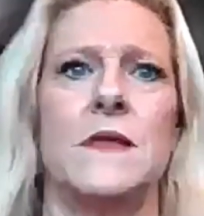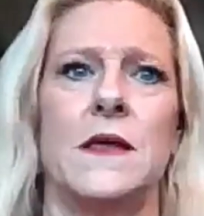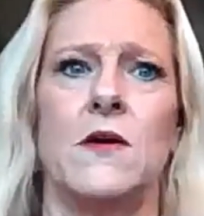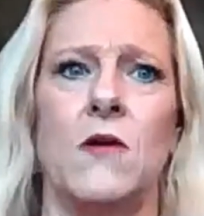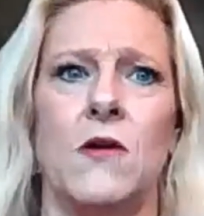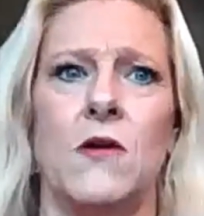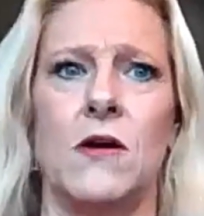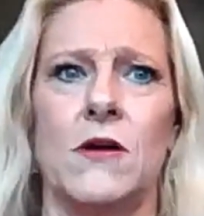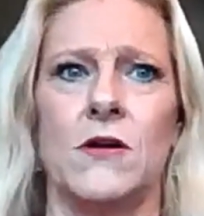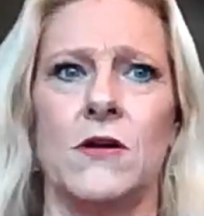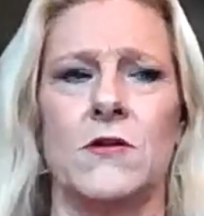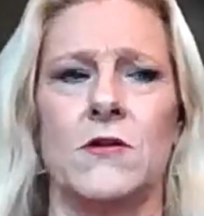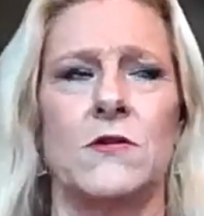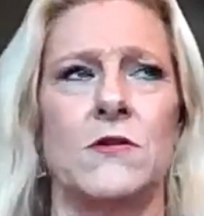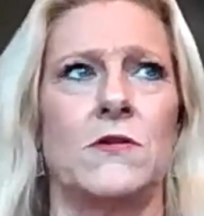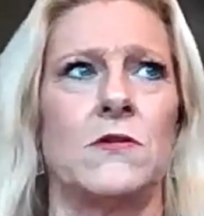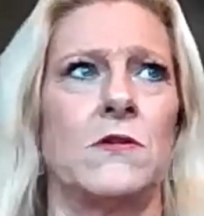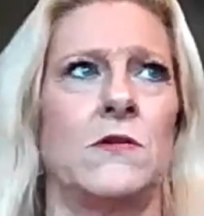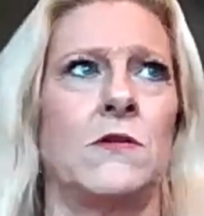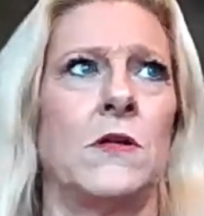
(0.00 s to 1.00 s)
an
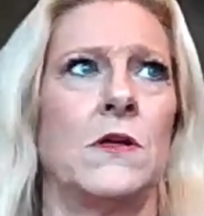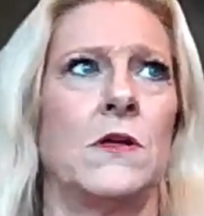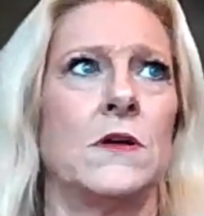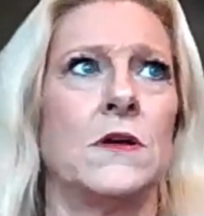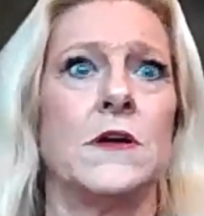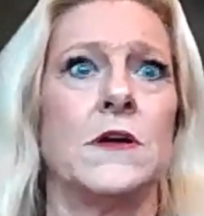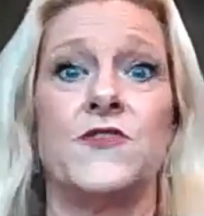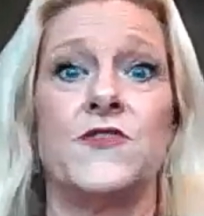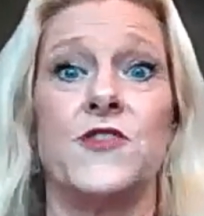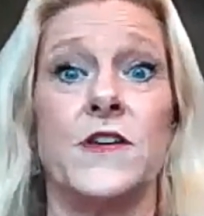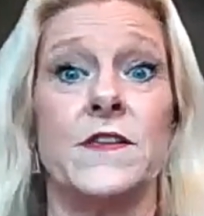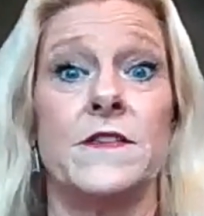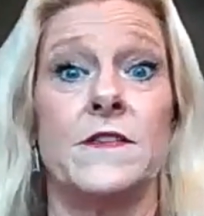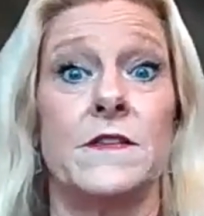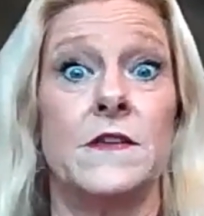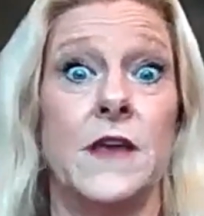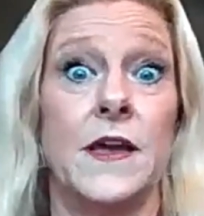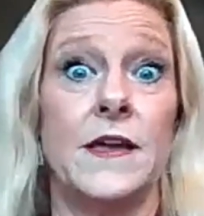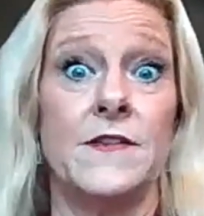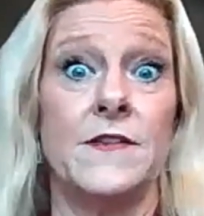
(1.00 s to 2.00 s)
article
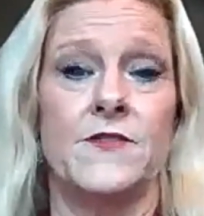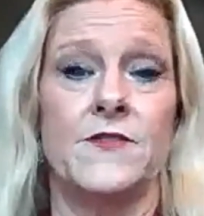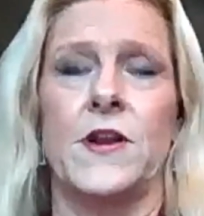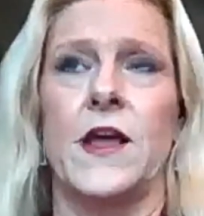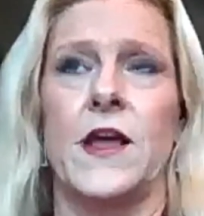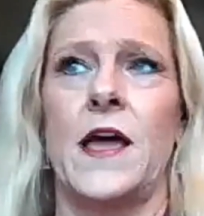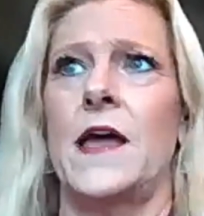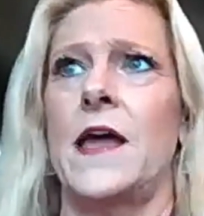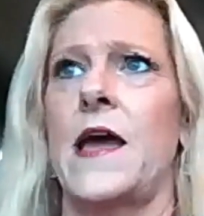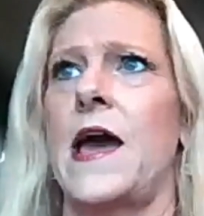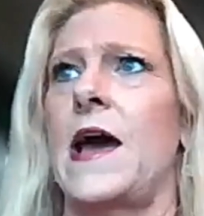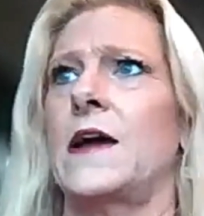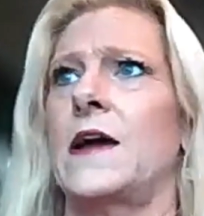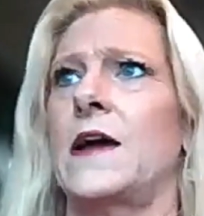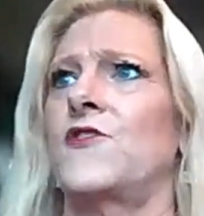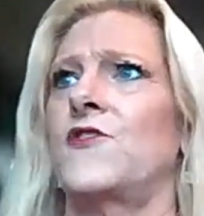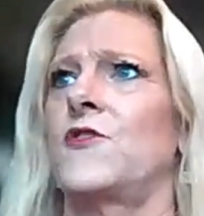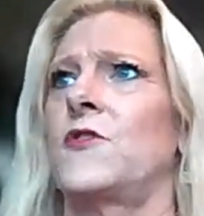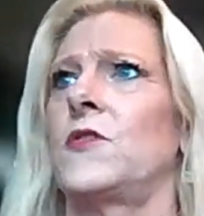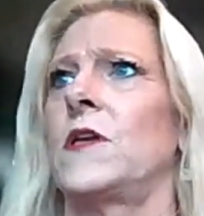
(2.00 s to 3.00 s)
just yesterday,
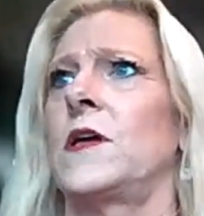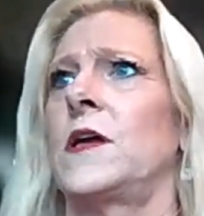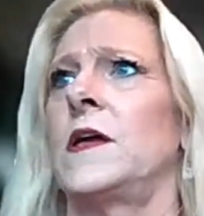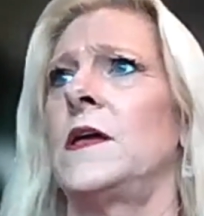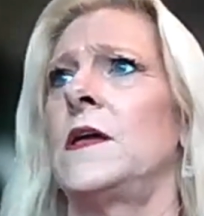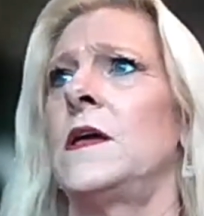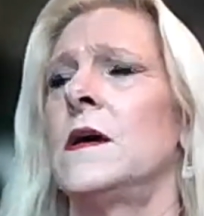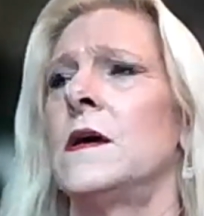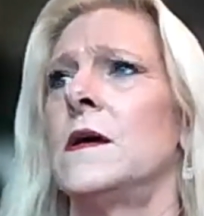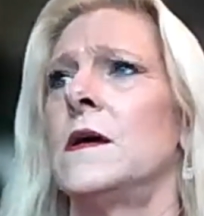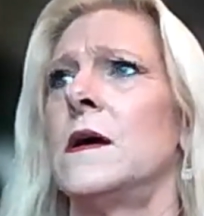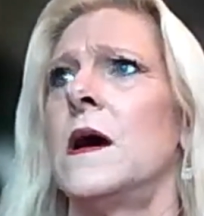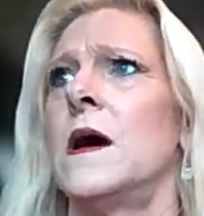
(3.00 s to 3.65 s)
actually,